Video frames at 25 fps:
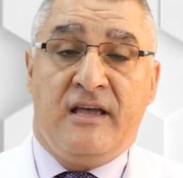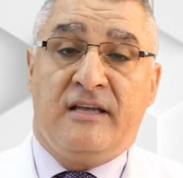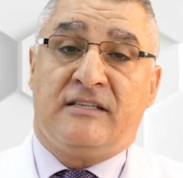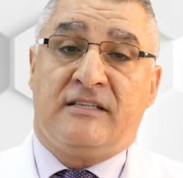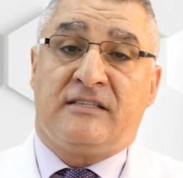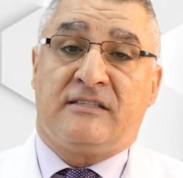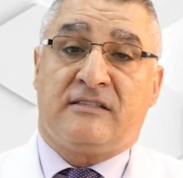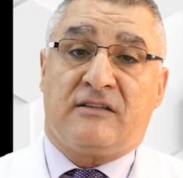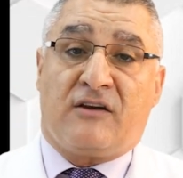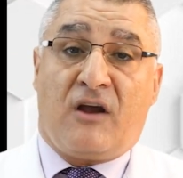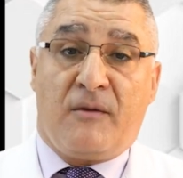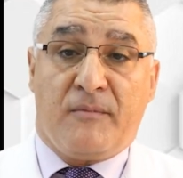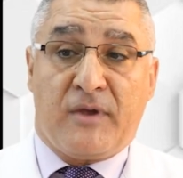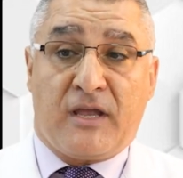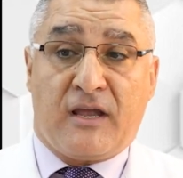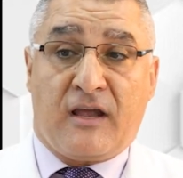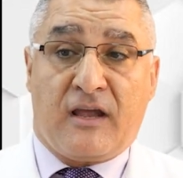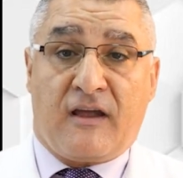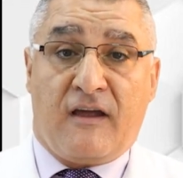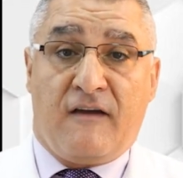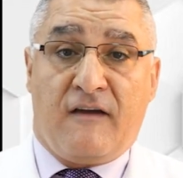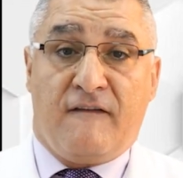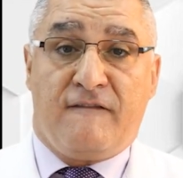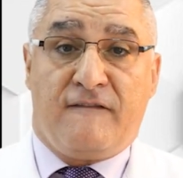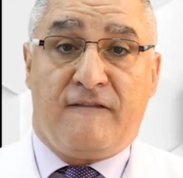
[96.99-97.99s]
ceramic
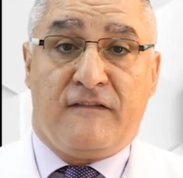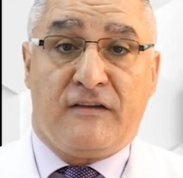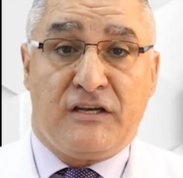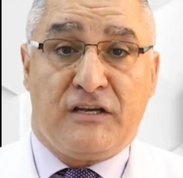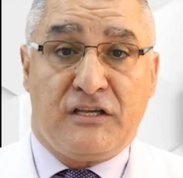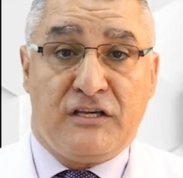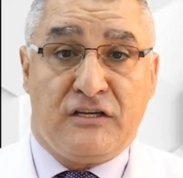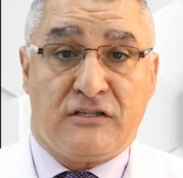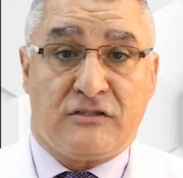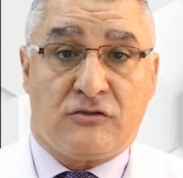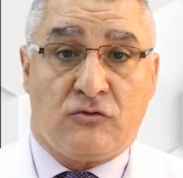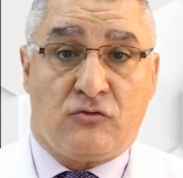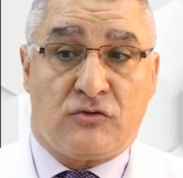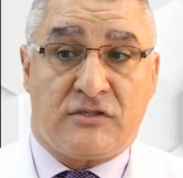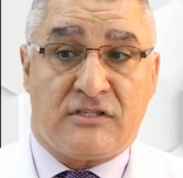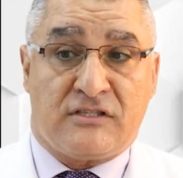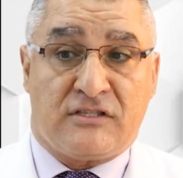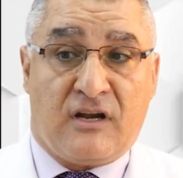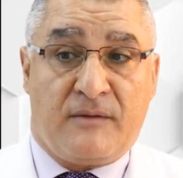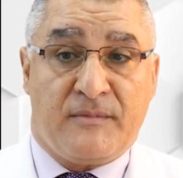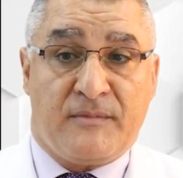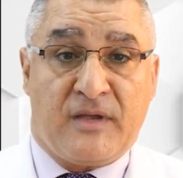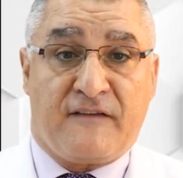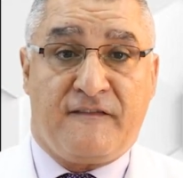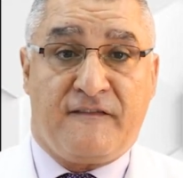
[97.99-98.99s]
veneers or
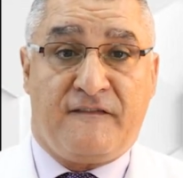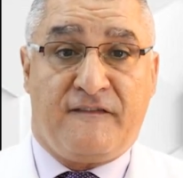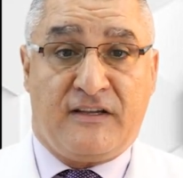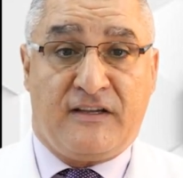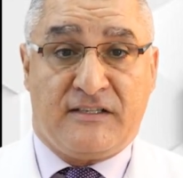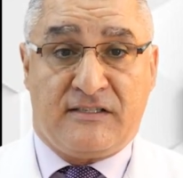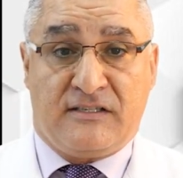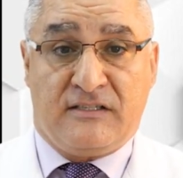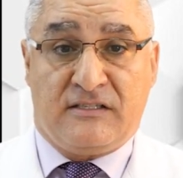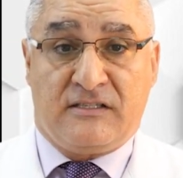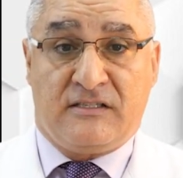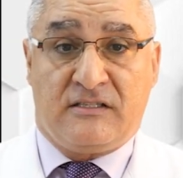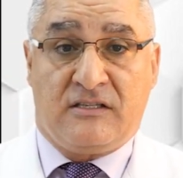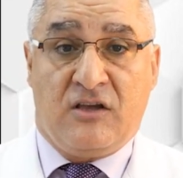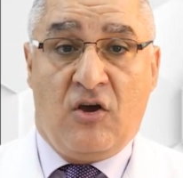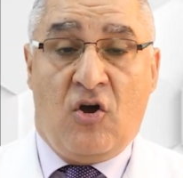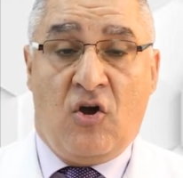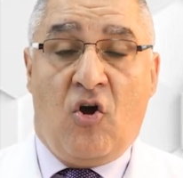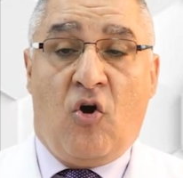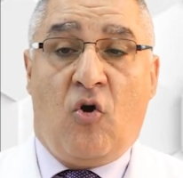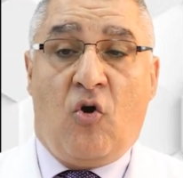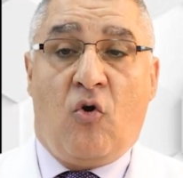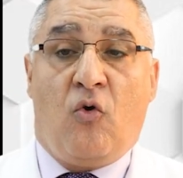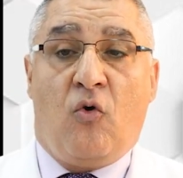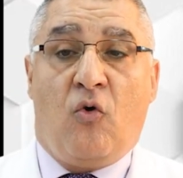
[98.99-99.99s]
ceramic facets,
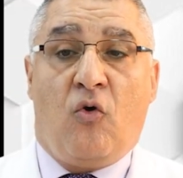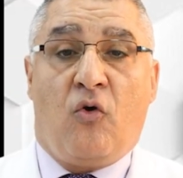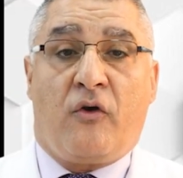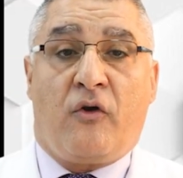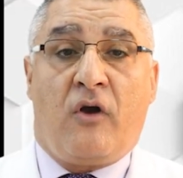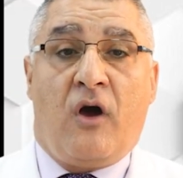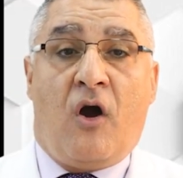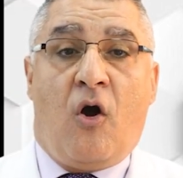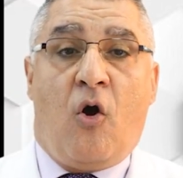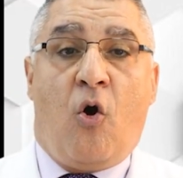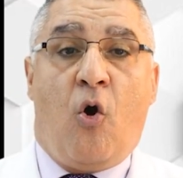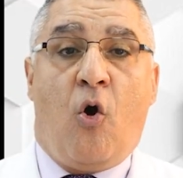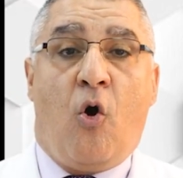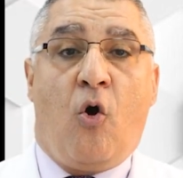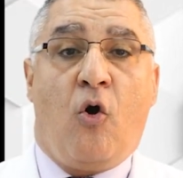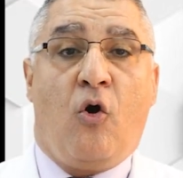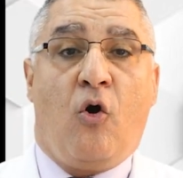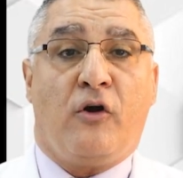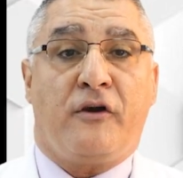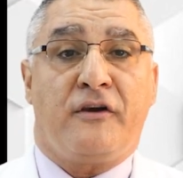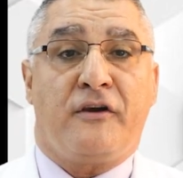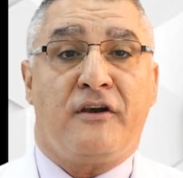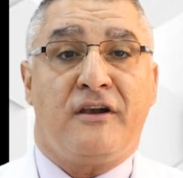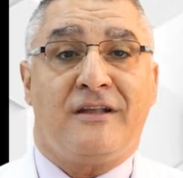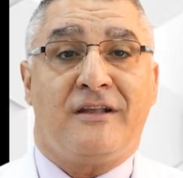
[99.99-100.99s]
or
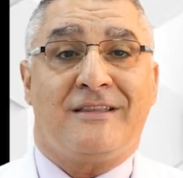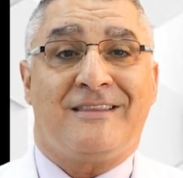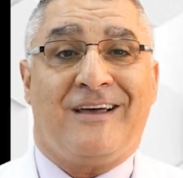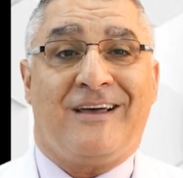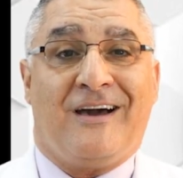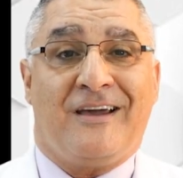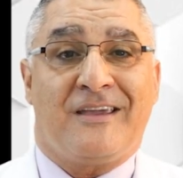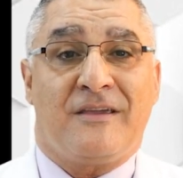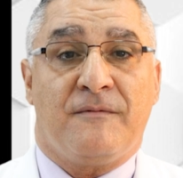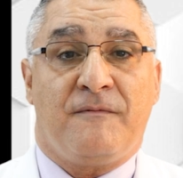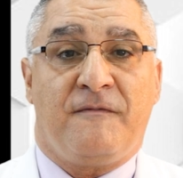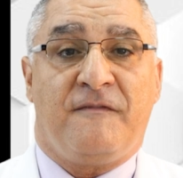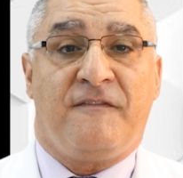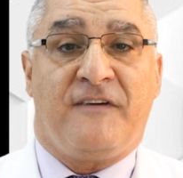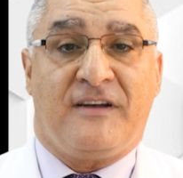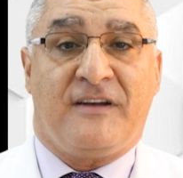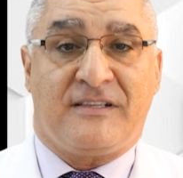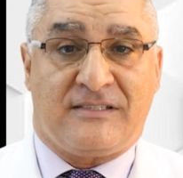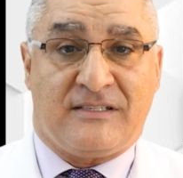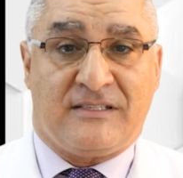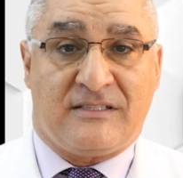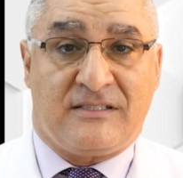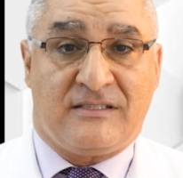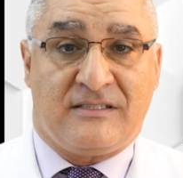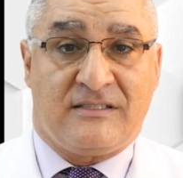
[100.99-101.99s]
horn type
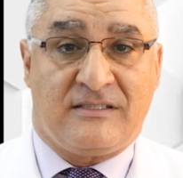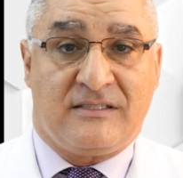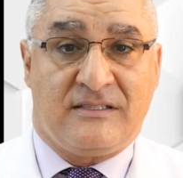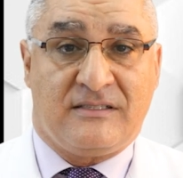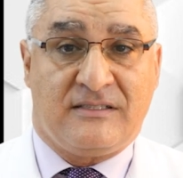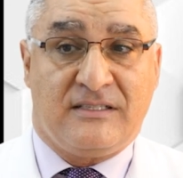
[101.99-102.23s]
facets.